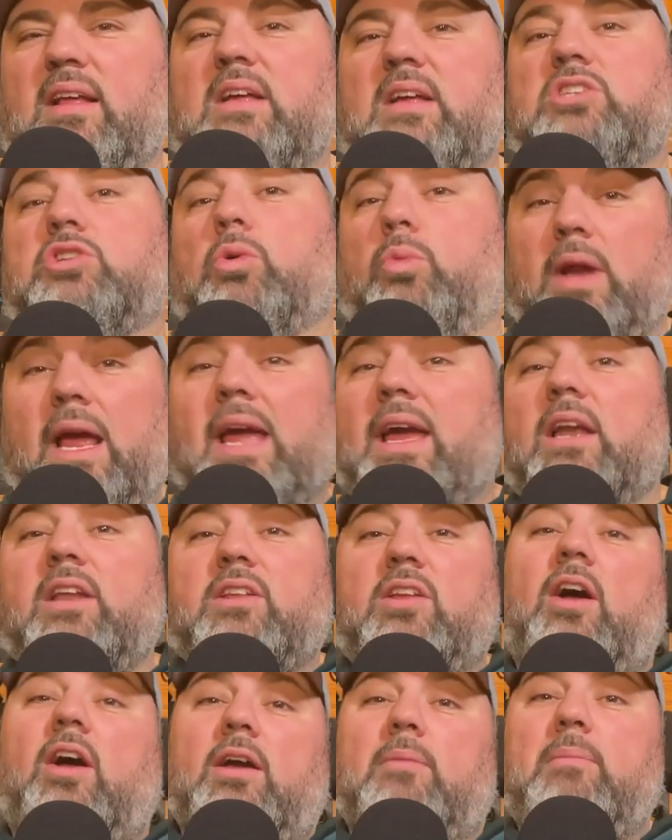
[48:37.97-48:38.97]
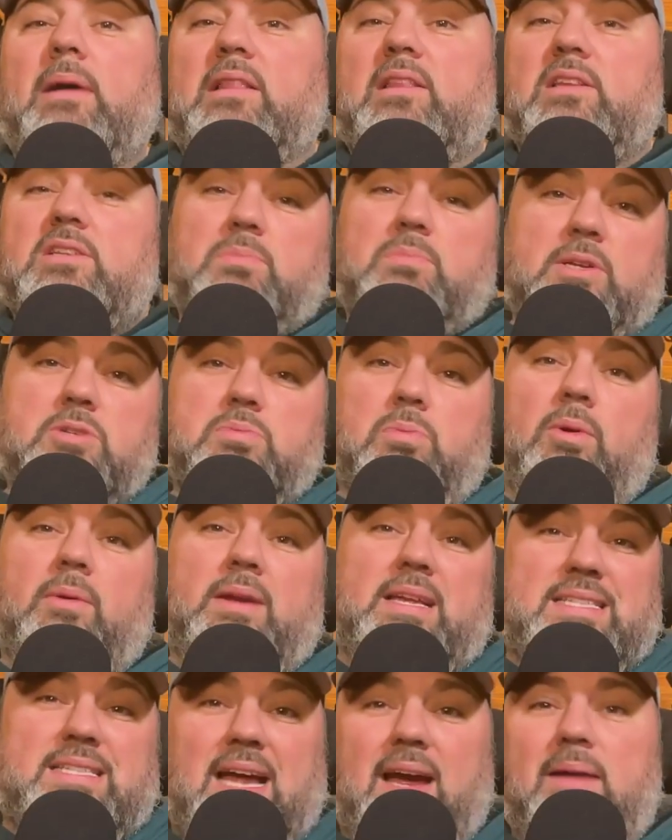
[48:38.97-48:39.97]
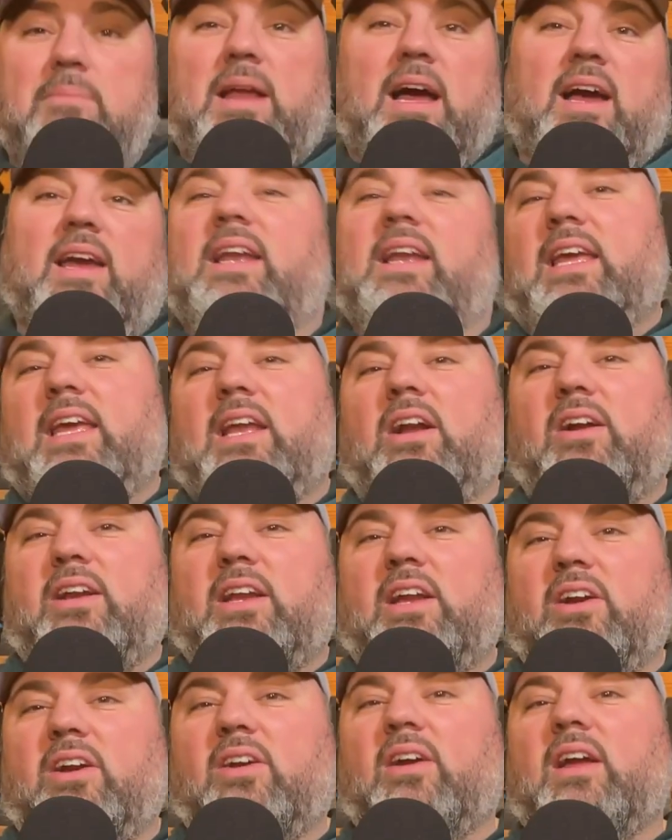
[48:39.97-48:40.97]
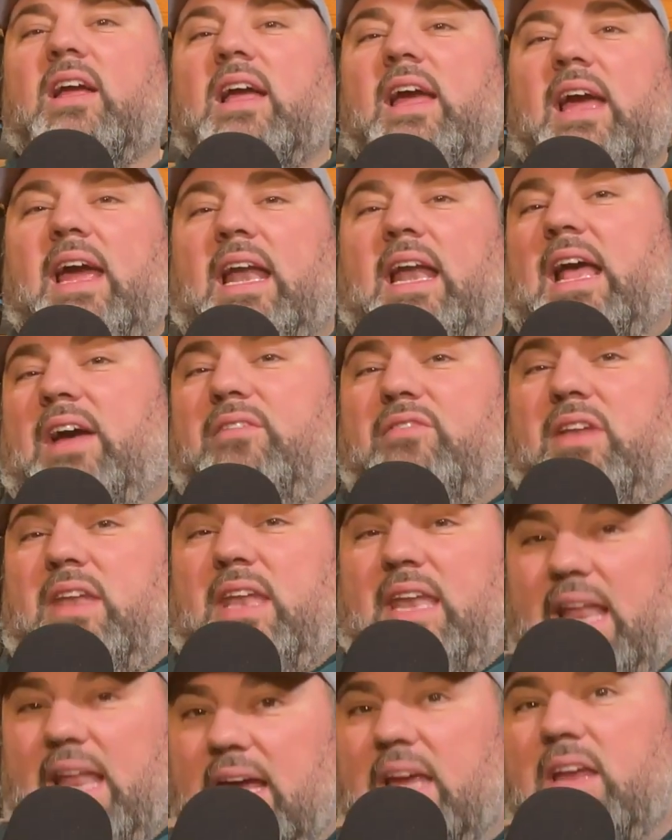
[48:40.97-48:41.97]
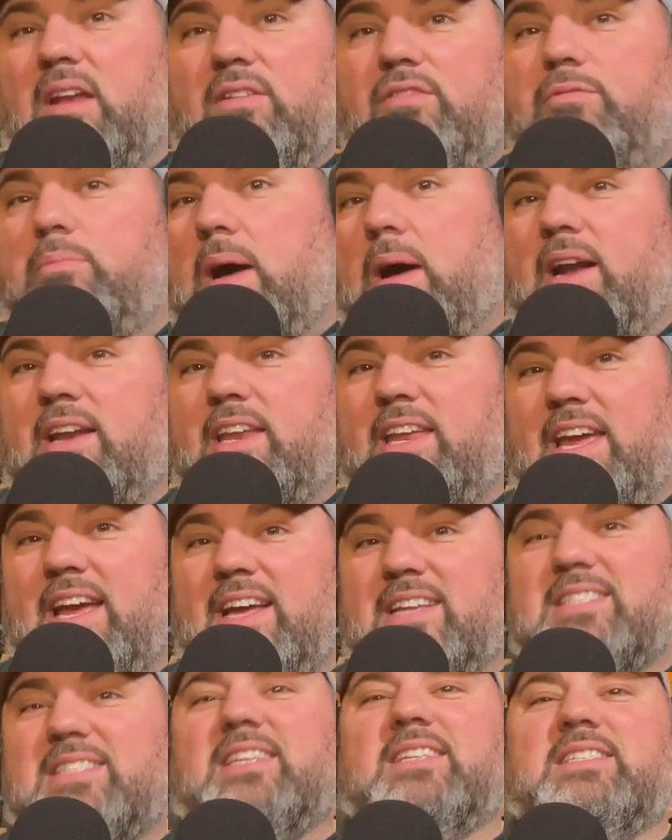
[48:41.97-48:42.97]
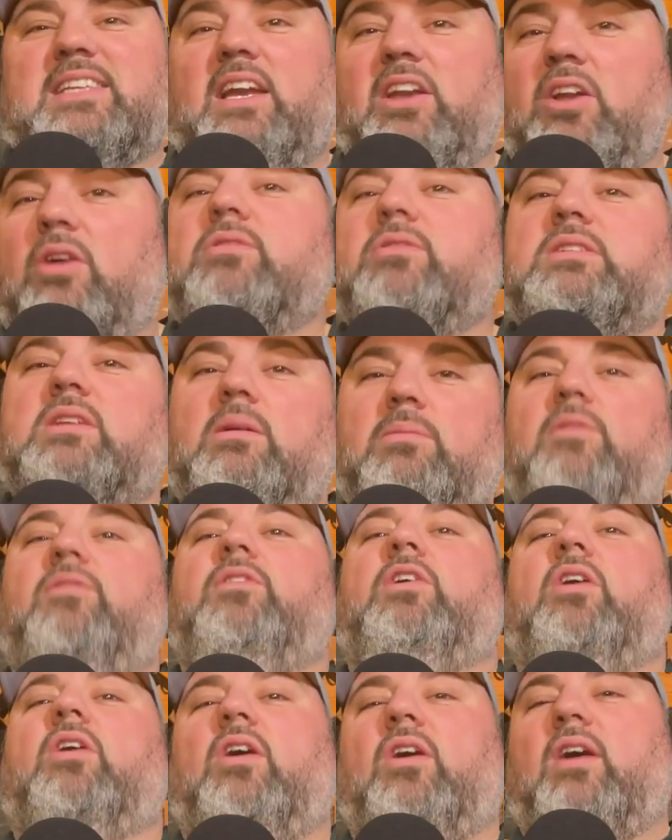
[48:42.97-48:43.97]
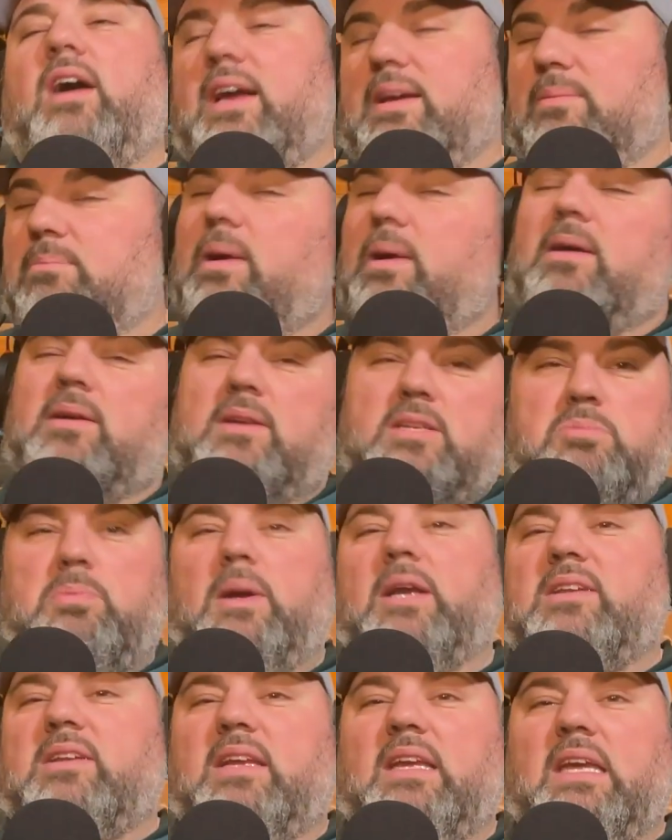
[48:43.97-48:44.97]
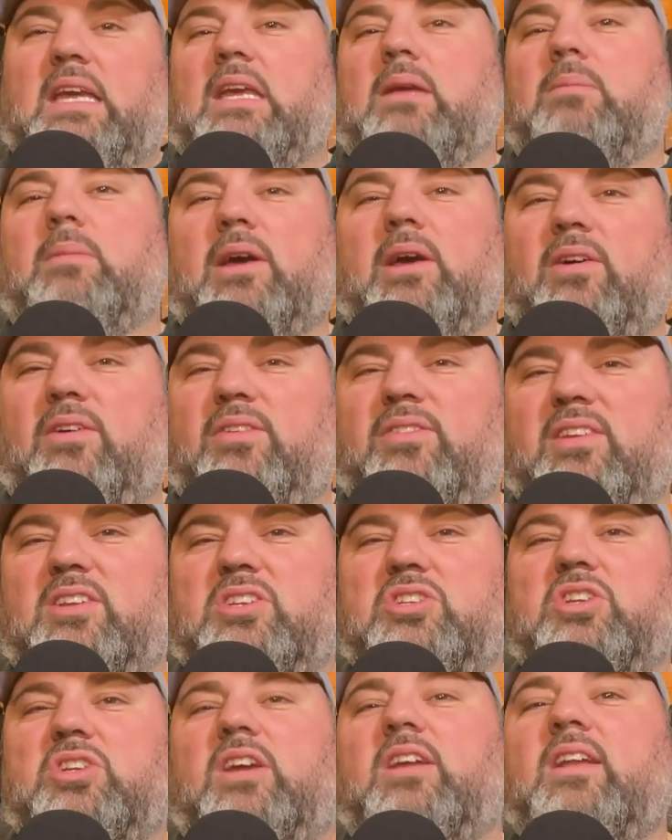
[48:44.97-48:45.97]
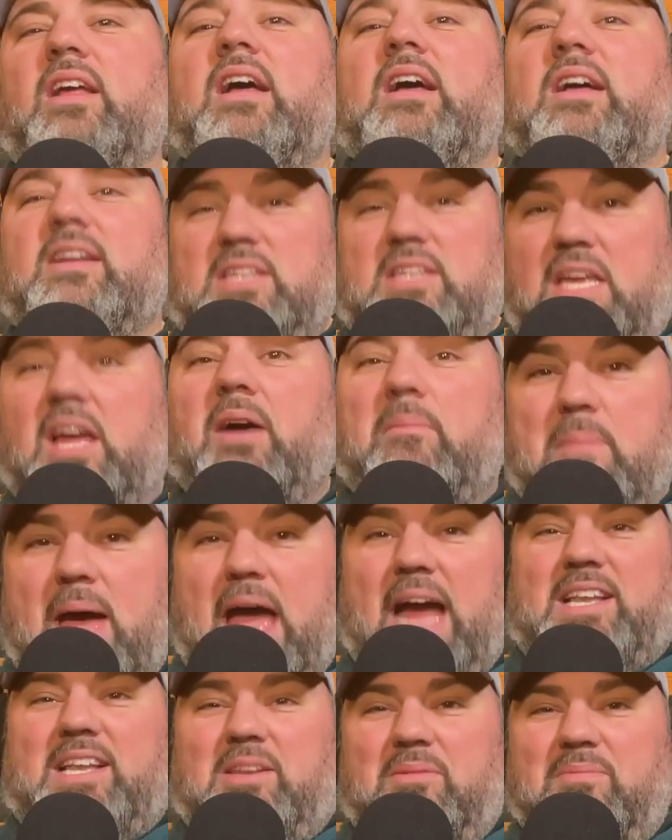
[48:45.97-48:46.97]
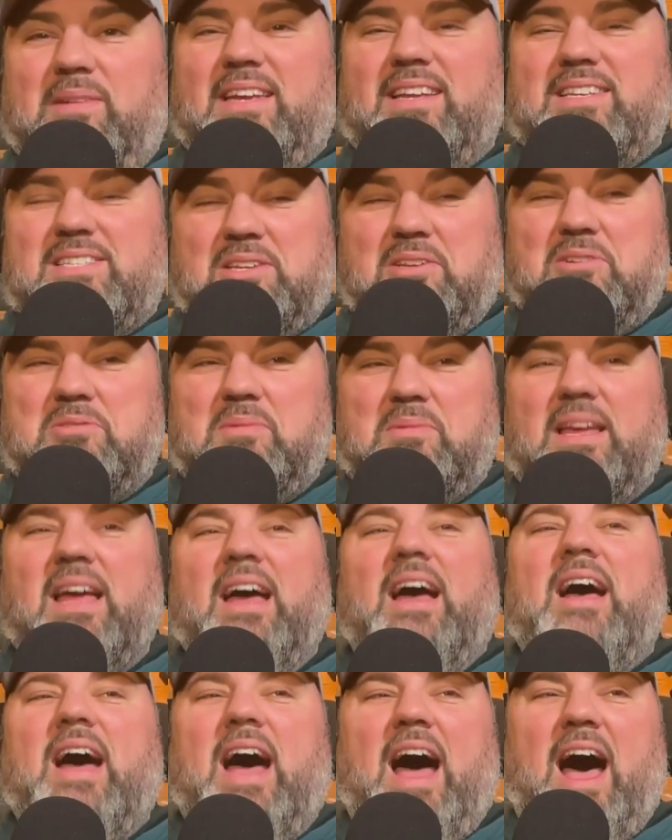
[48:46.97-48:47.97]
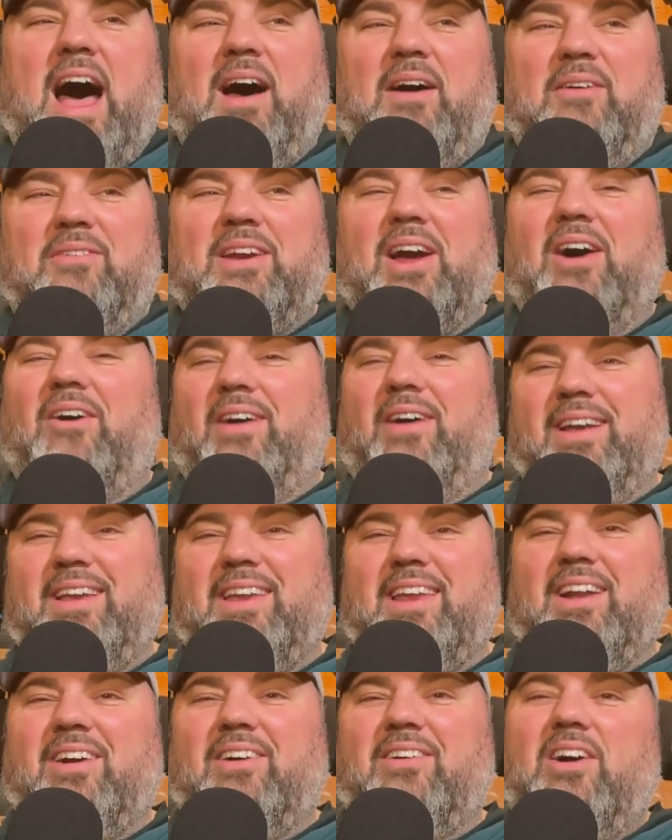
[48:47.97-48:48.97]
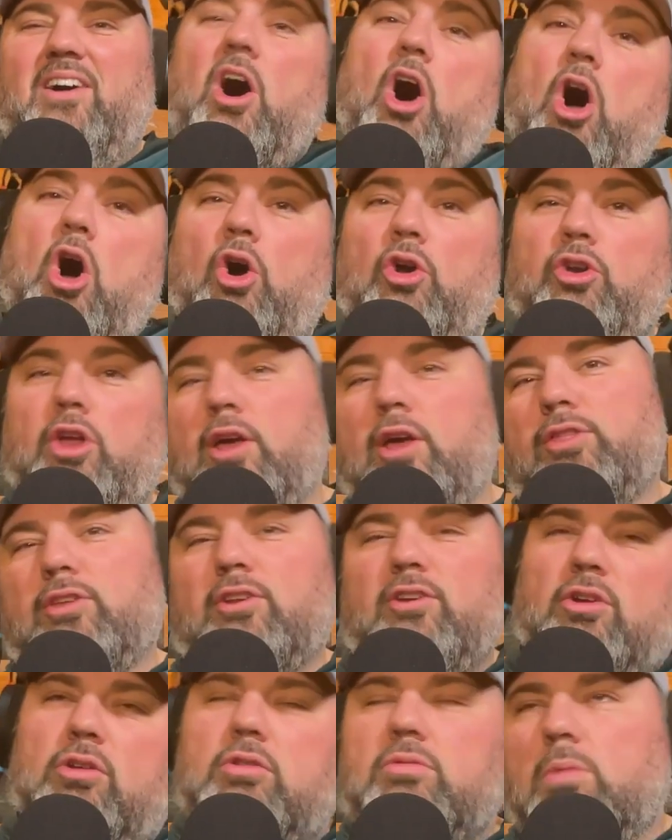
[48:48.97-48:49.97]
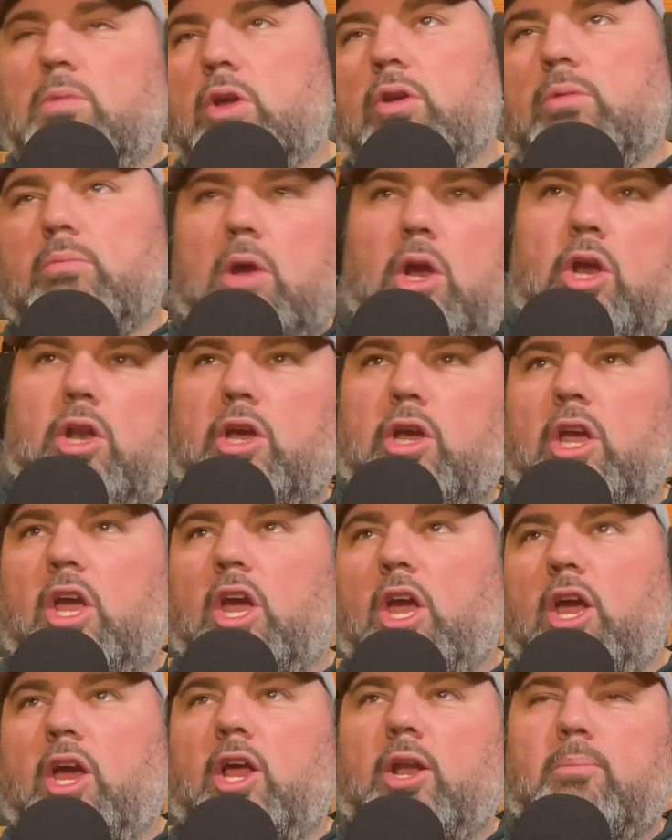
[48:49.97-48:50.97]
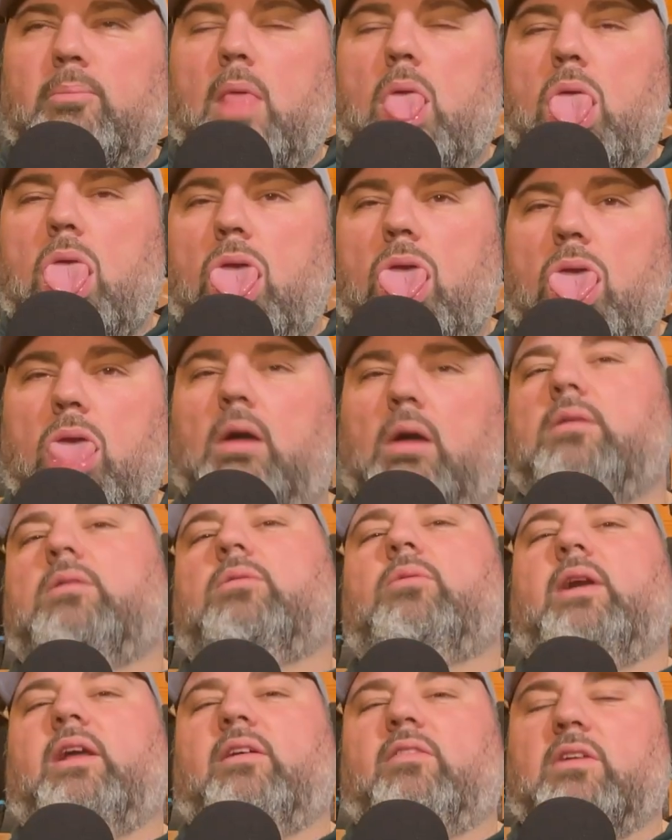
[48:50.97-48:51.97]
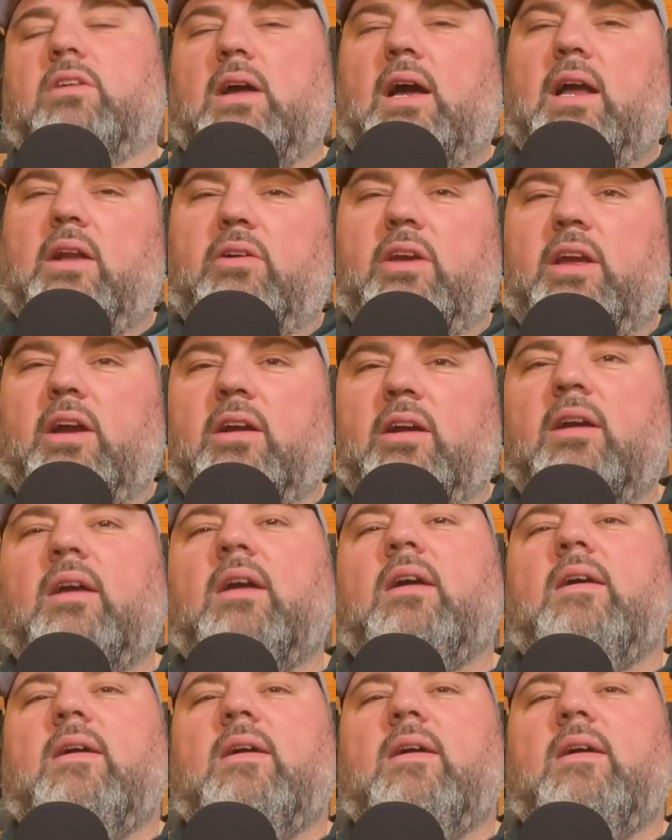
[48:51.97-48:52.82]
So we ain't going to talk about this much more, because I'm not going to get on here and have negative podcasts, because I know some of you all, I'm expecting emails and shit to come back to me, excuse me, uh, going, you know, oh, Nathan, he's being mean again, blah, whatever. I don't care.